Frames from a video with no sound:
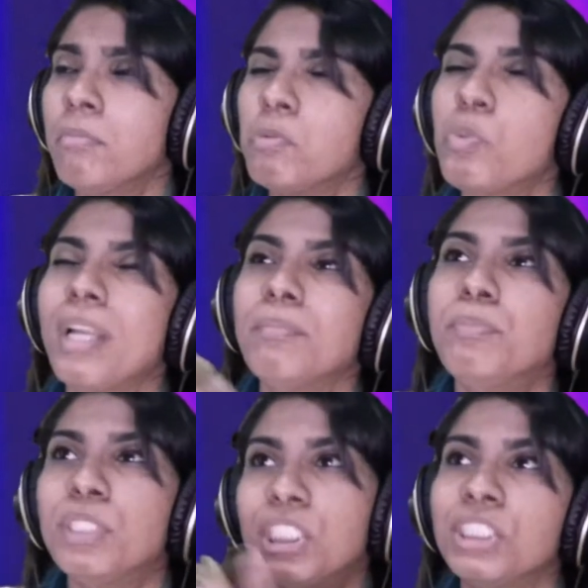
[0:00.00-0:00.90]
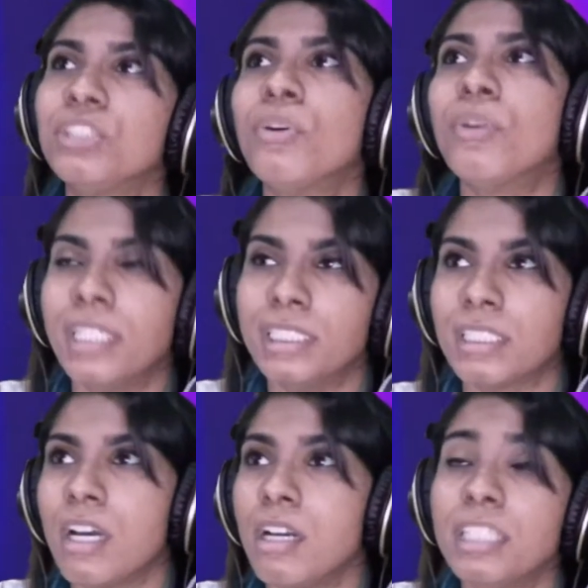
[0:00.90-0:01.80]
when British stories,
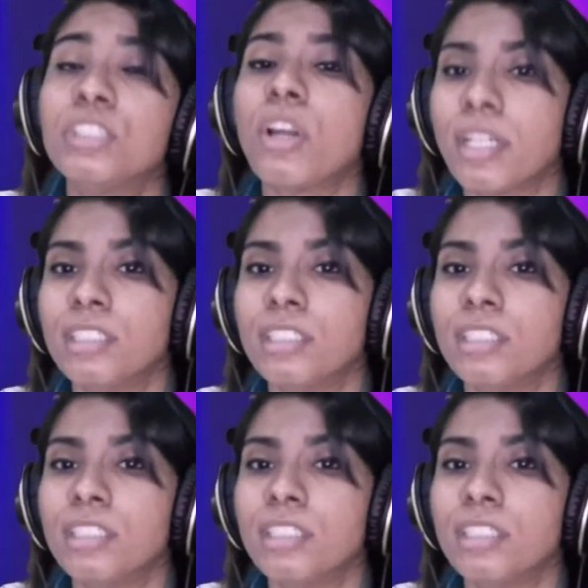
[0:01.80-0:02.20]
historical